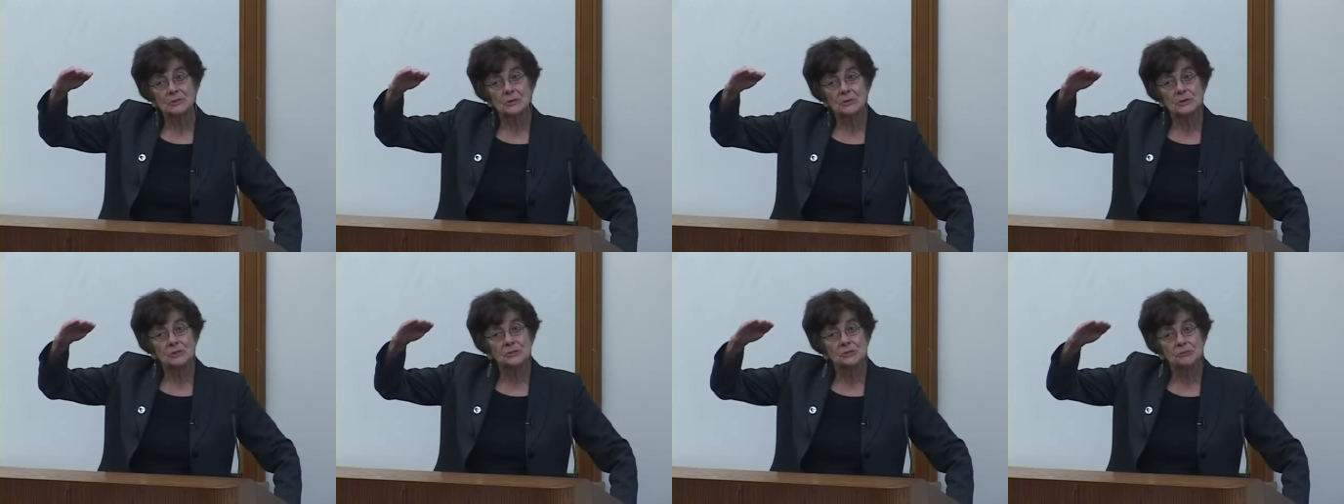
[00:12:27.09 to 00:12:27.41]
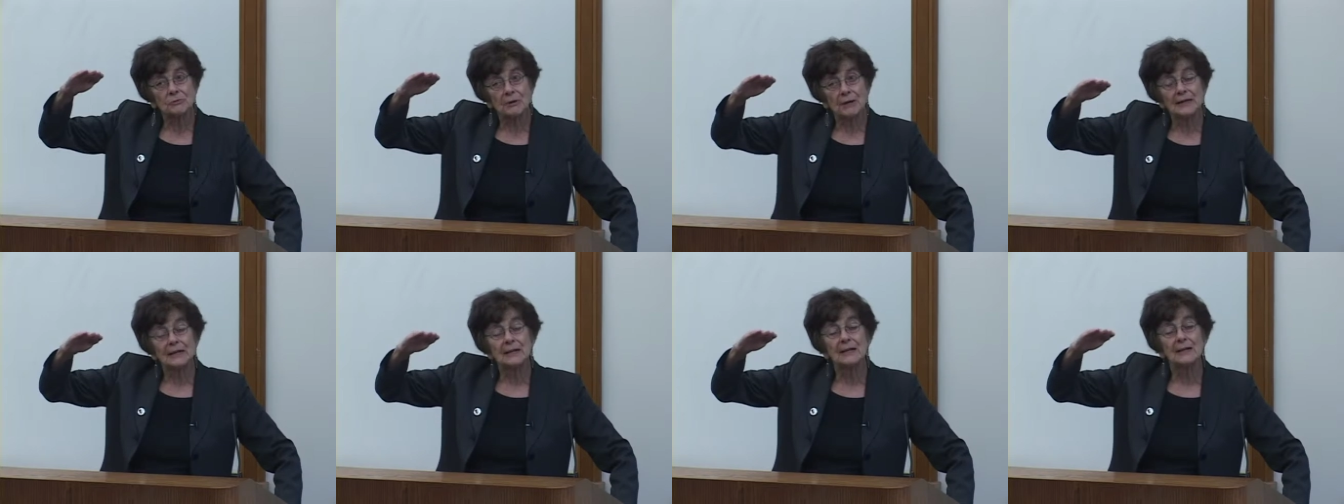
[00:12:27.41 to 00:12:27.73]
or
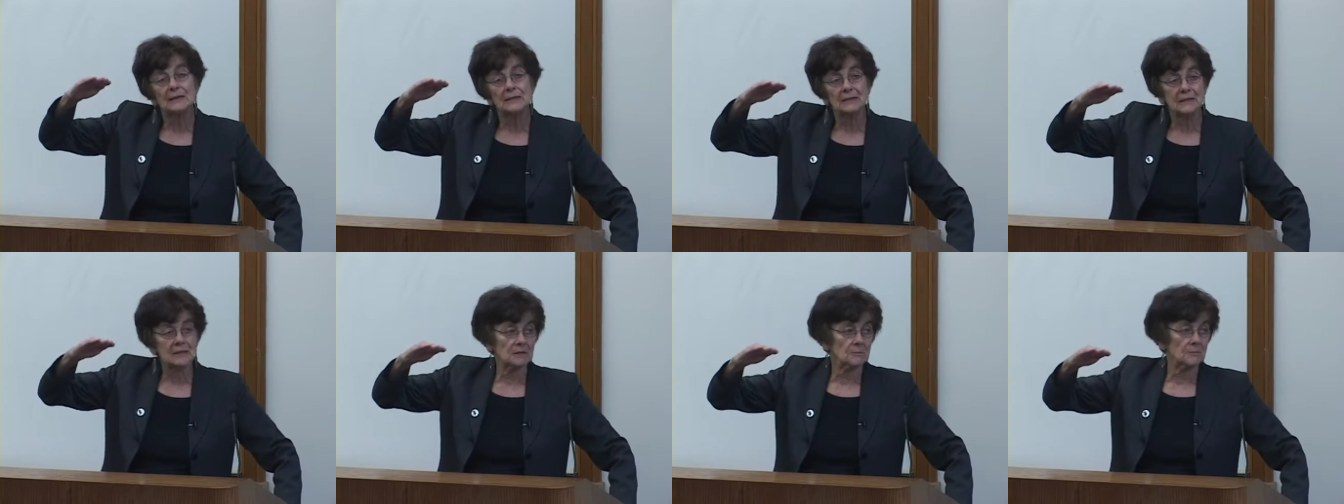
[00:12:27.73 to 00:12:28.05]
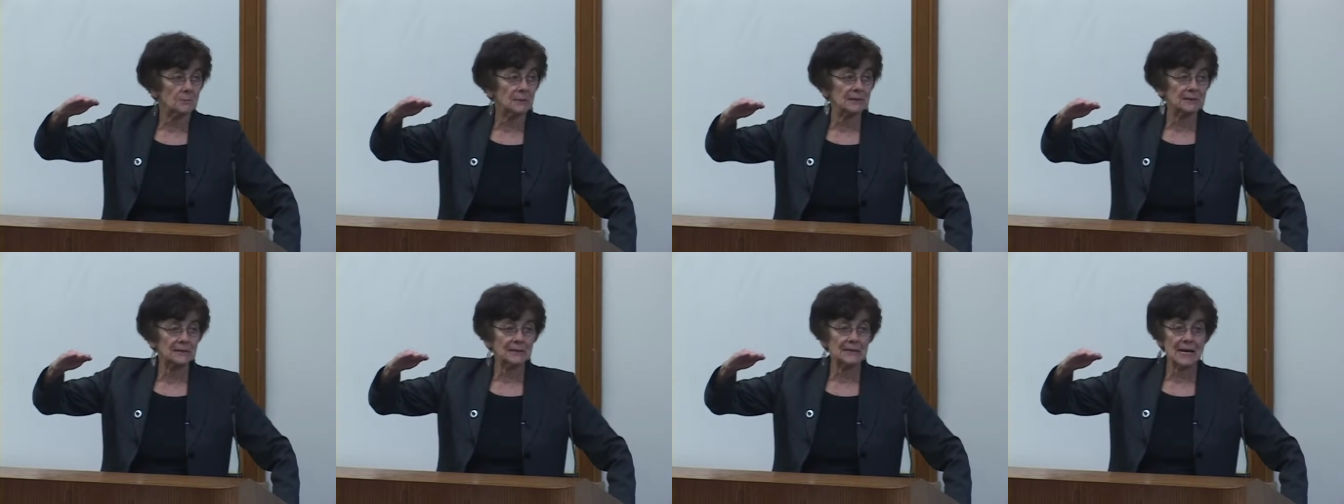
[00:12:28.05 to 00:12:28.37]
shrinking a little
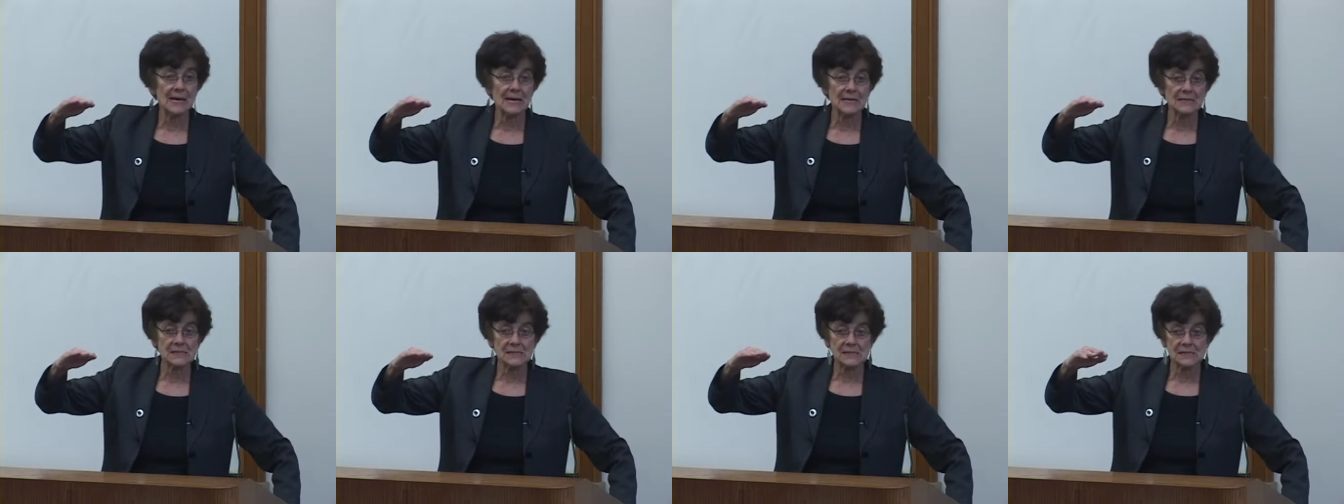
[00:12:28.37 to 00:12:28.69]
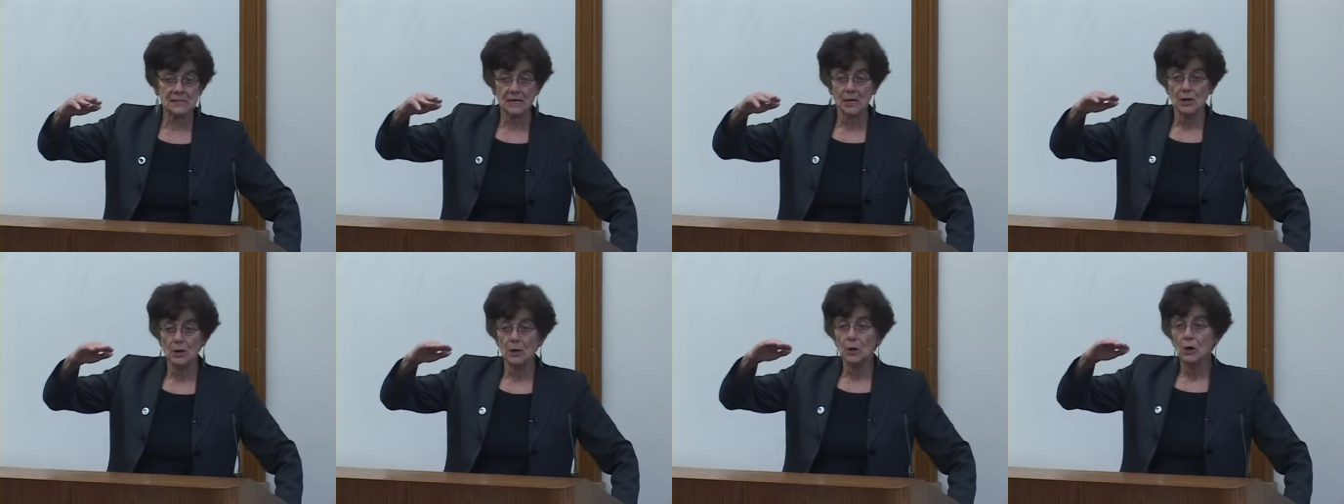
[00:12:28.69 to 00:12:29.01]
bit
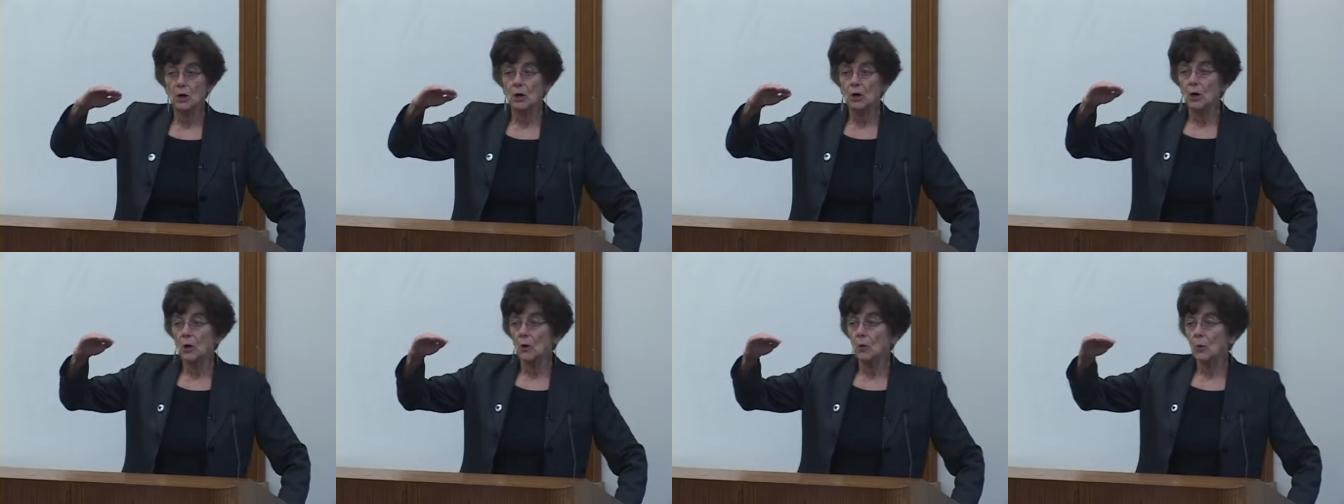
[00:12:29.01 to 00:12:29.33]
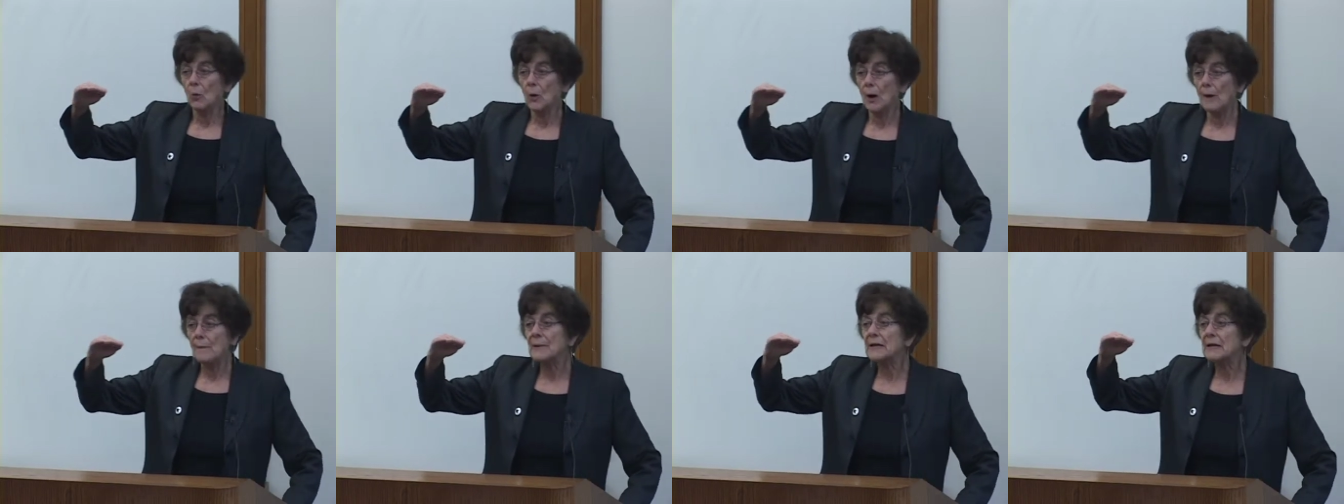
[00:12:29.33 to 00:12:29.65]
less,
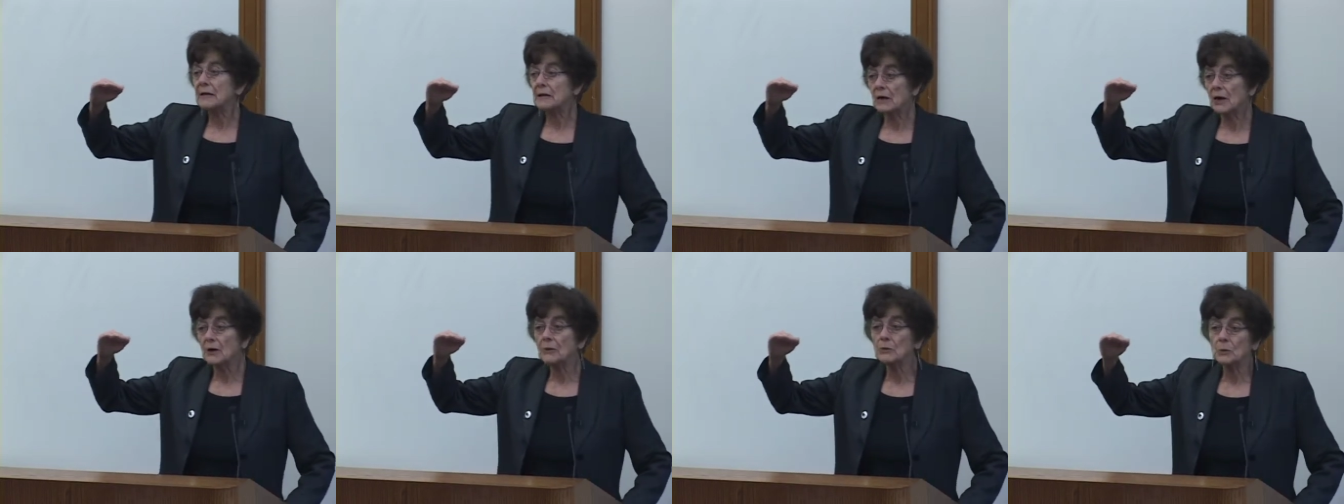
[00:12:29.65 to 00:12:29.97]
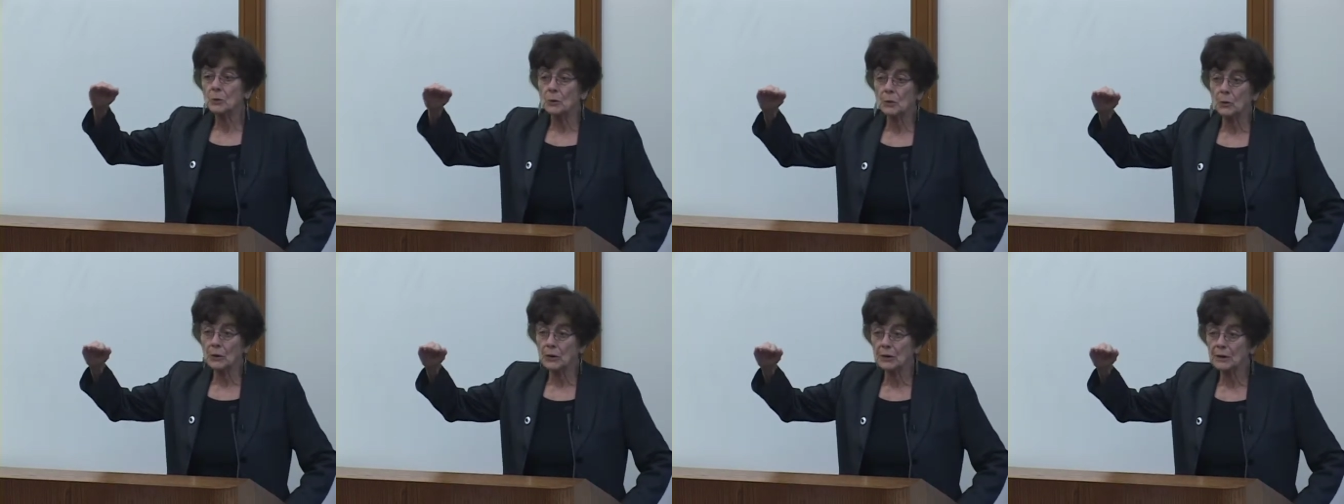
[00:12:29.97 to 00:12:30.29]
women go to
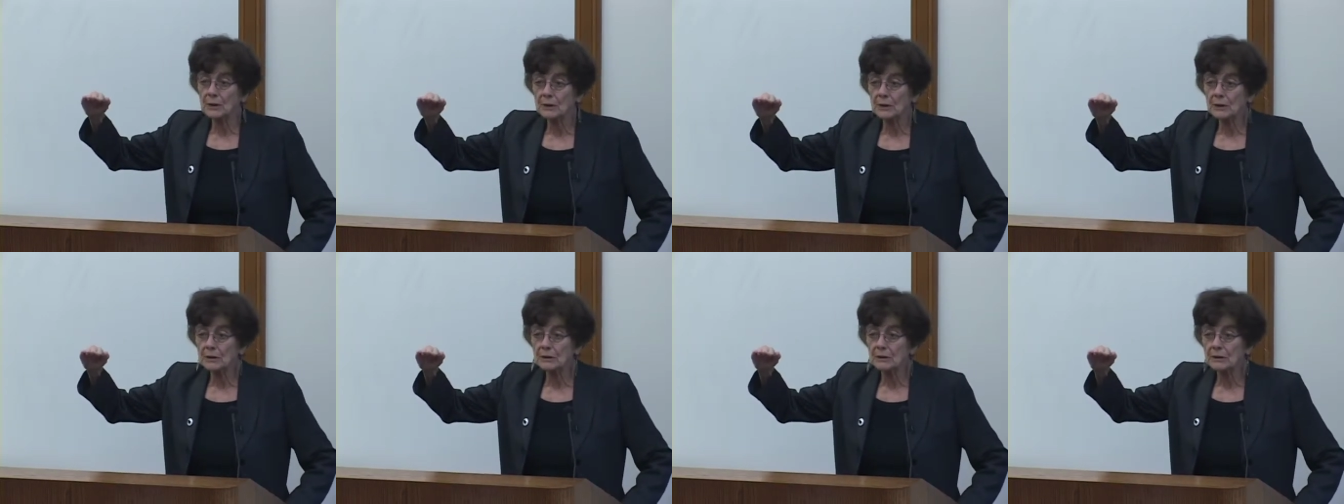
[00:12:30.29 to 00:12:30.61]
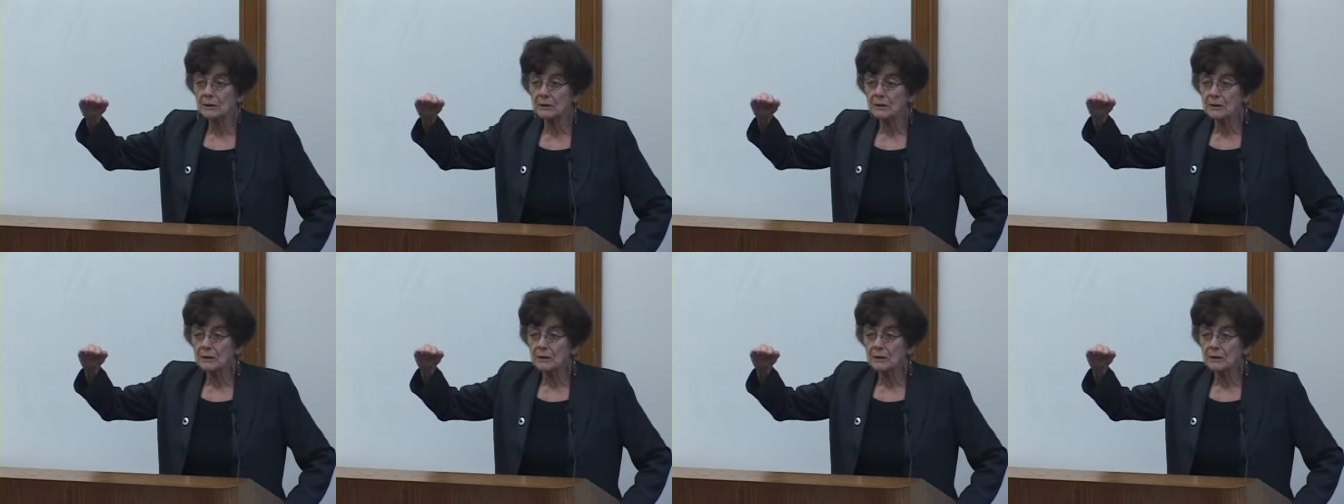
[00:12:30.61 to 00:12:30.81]
work,